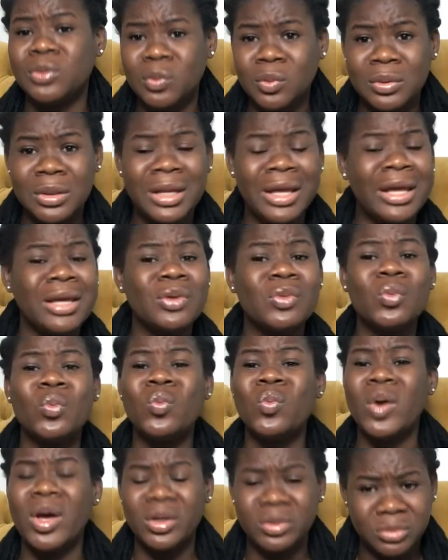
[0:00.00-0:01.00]
done. Like,
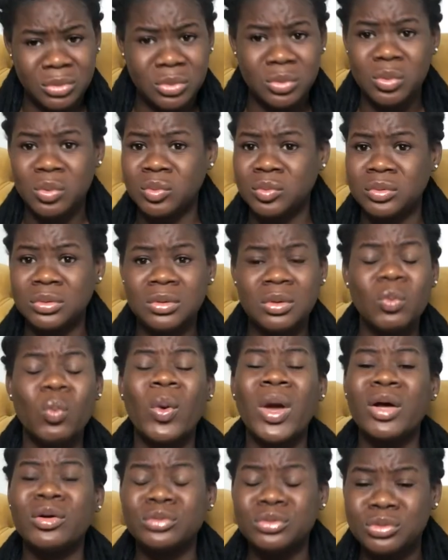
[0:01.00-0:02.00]
well done.
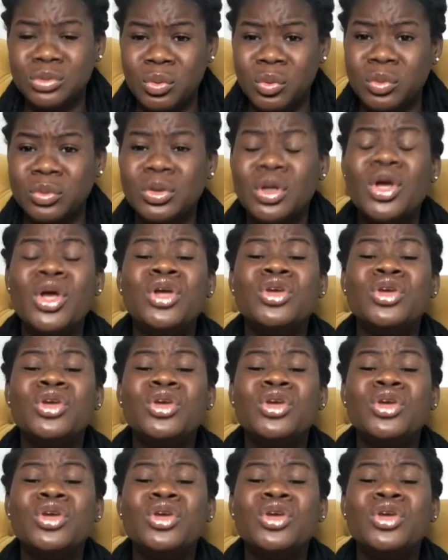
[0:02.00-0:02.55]
Well done.